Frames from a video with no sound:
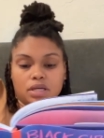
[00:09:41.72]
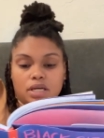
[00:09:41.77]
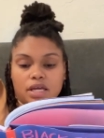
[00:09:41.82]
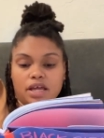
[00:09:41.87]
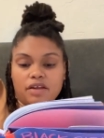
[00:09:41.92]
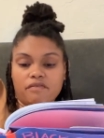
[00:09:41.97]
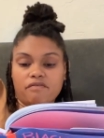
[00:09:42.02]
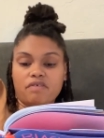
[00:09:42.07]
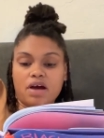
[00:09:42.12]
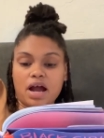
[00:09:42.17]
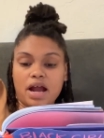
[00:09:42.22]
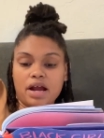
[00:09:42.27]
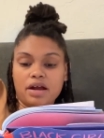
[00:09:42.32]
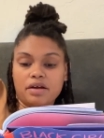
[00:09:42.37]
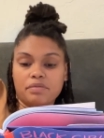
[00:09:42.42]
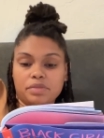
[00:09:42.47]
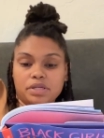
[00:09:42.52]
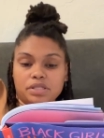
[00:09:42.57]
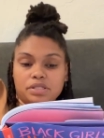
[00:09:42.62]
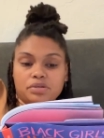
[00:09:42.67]

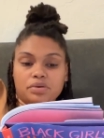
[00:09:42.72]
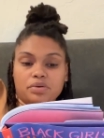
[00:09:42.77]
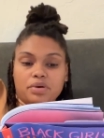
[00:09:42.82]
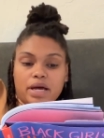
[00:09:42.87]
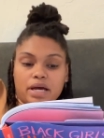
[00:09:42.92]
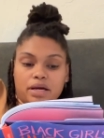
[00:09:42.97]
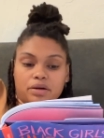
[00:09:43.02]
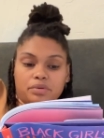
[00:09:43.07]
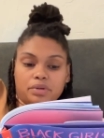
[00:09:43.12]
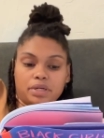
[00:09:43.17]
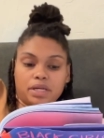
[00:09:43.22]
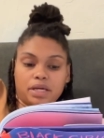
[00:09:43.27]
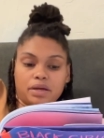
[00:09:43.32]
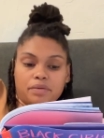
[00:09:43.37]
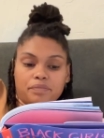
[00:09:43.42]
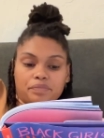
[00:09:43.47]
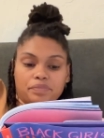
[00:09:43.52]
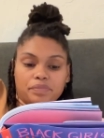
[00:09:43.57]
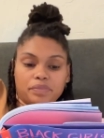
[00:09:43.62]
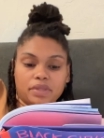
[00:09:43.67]
Environmental equity.